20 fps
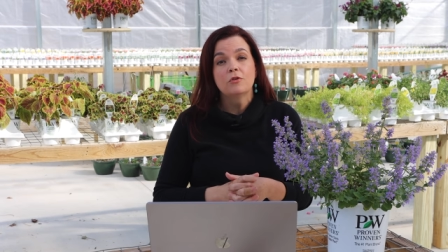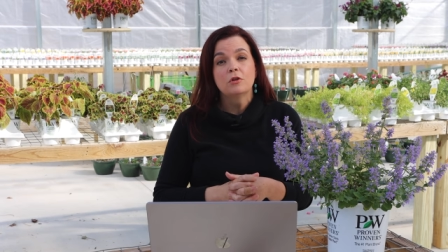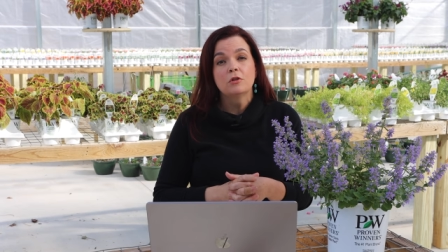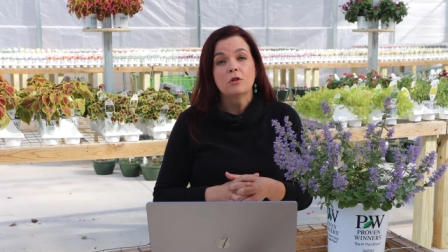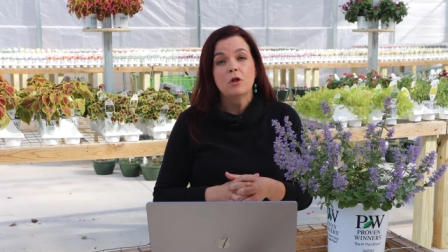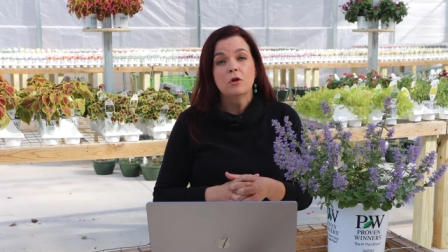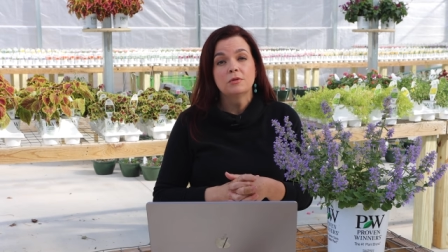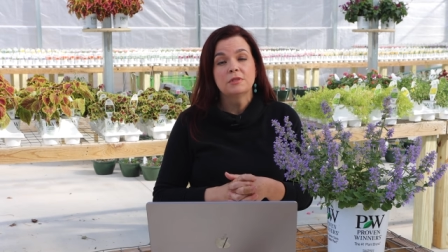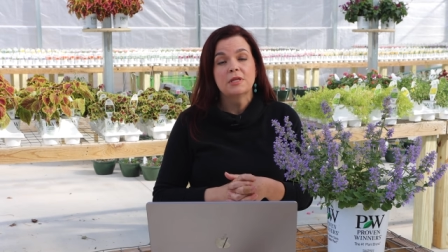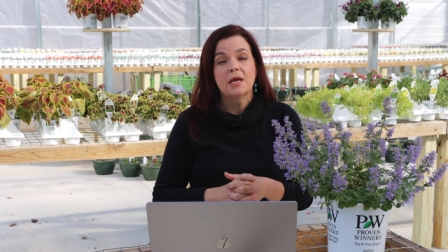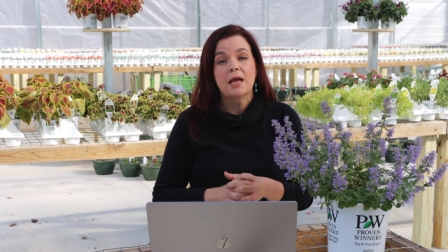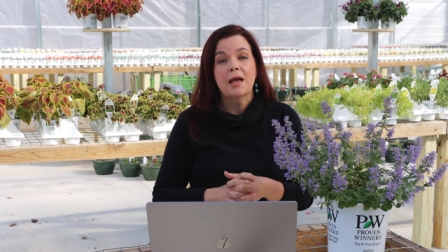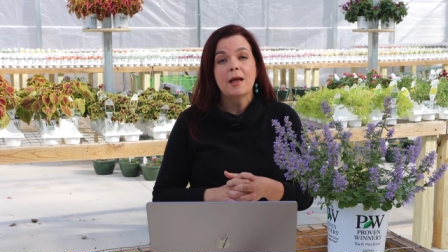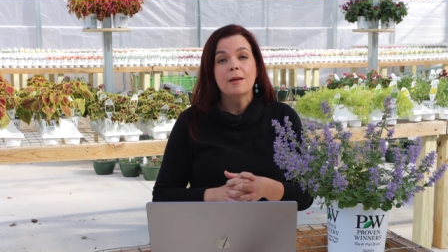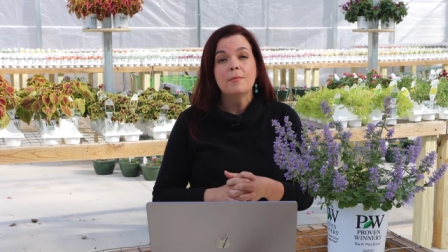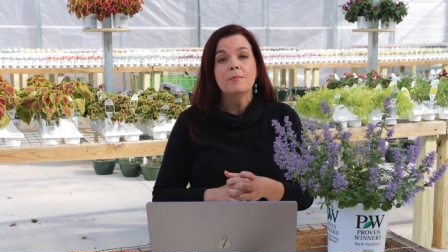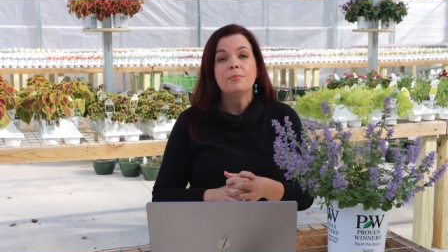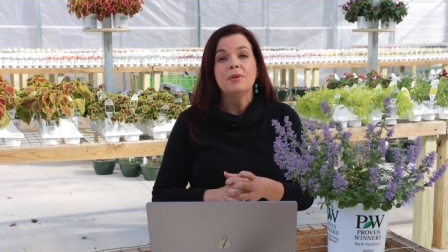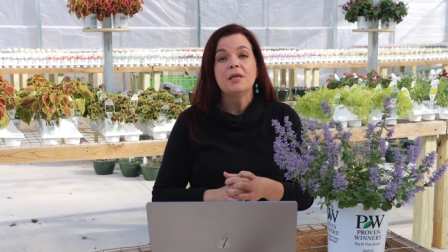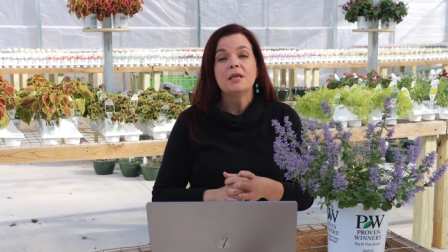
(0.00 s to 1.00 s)
a long
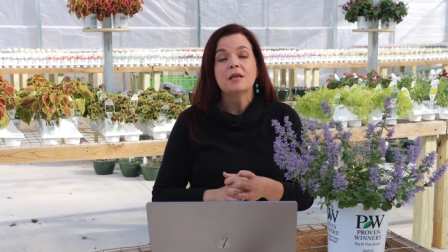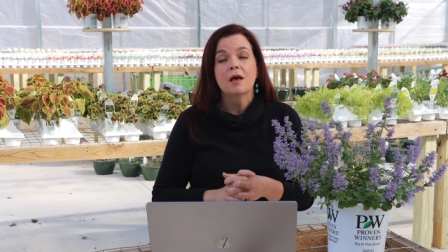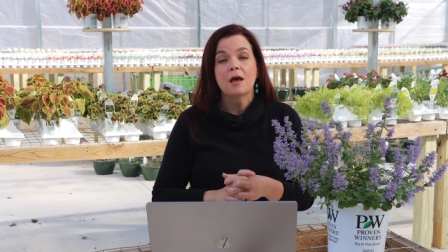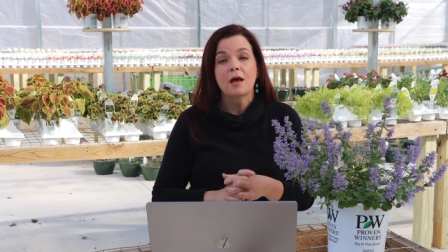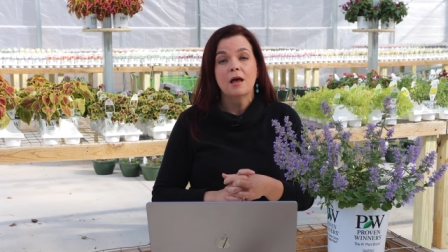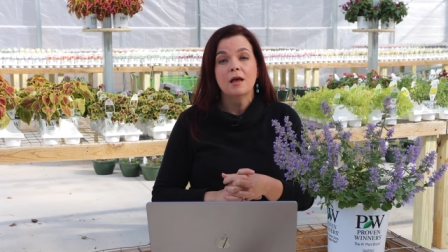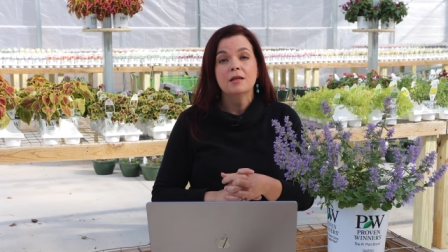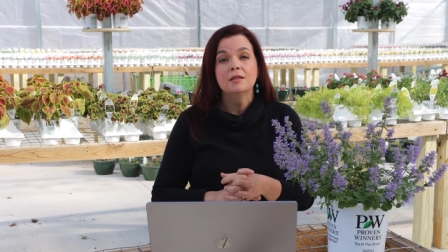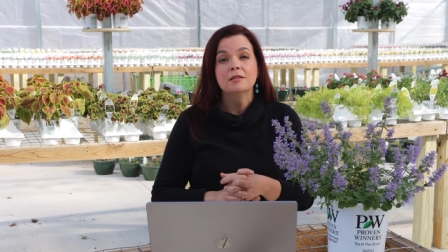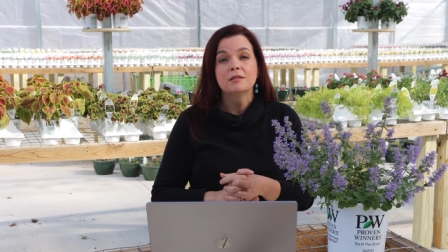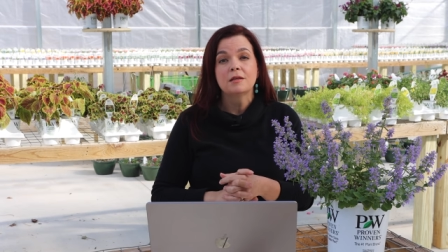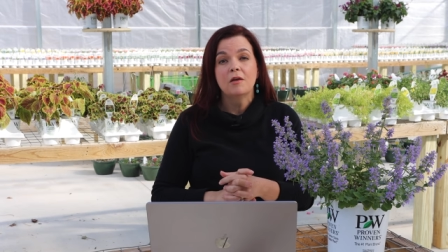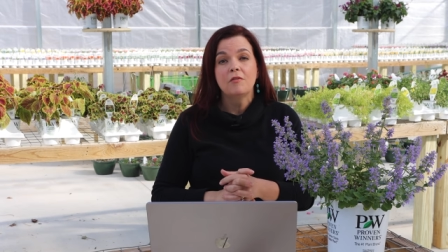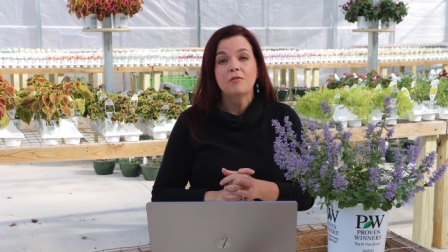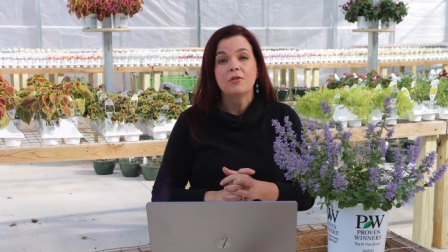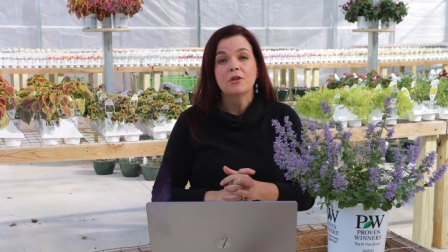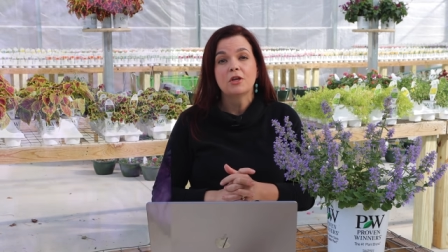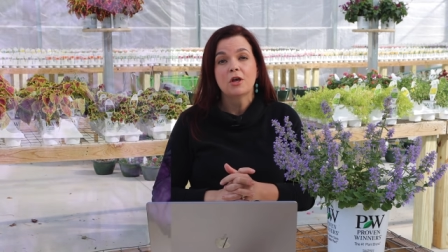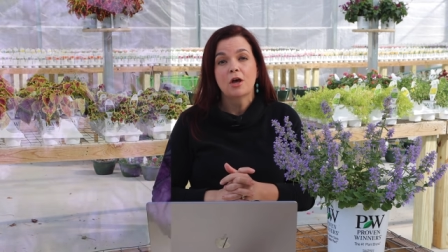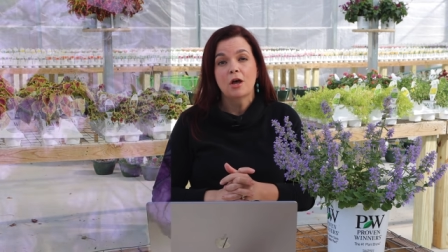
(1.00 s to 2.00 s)
time because of
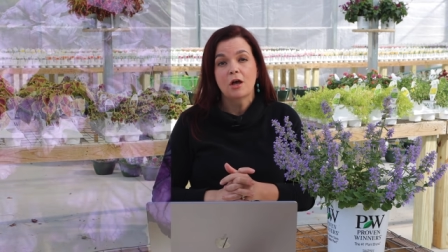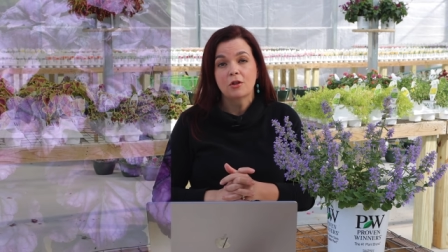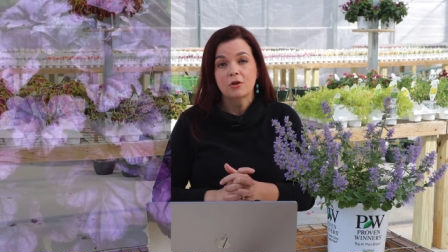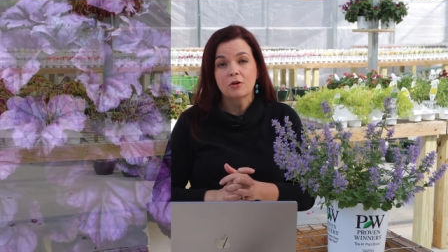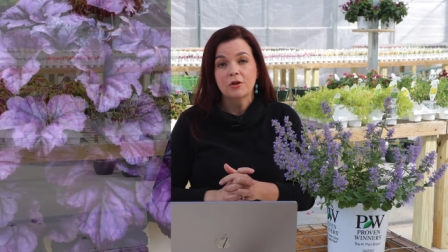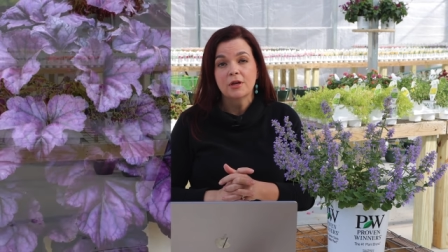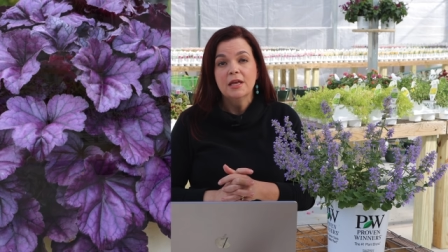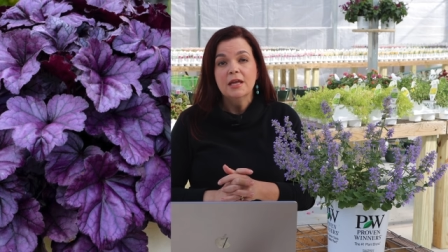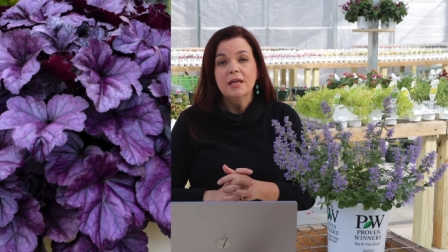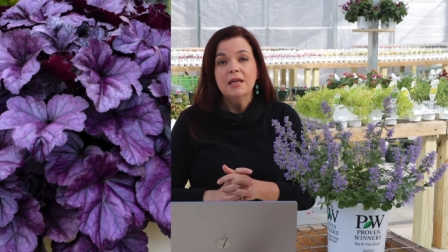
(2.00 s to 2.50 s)
the color.